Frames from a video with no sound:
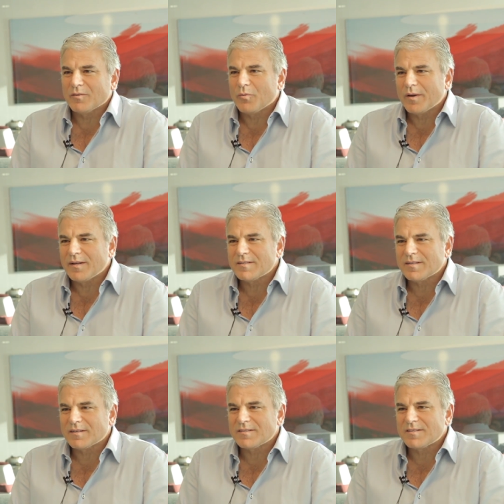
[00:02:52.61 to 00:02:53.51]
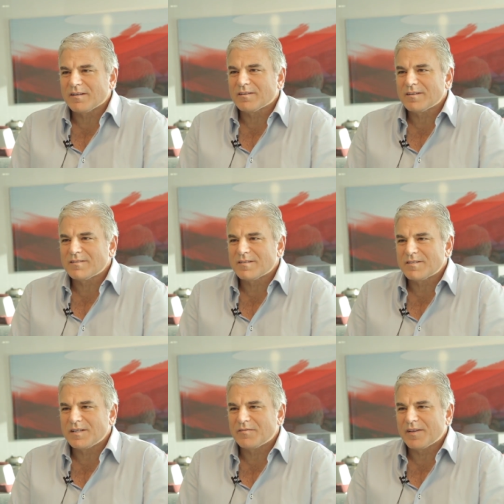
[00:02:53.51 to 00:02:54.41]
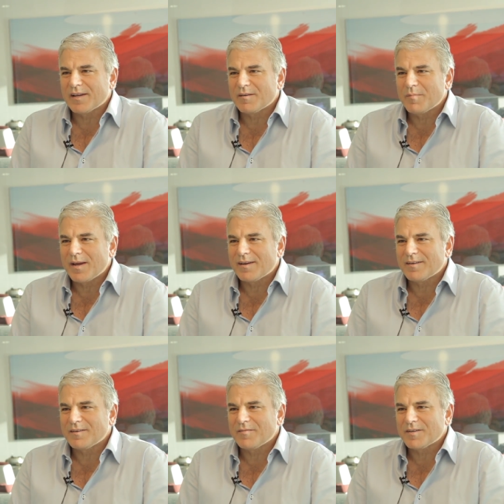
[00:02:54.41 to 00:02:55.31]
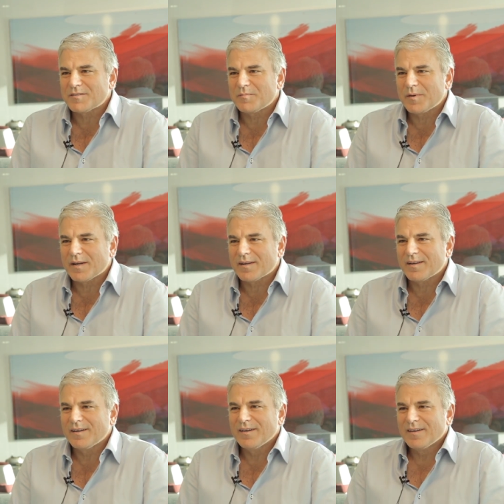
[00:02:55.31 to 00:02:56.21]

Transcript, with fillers: lawyers and consultants to see if they could make it in investment banking.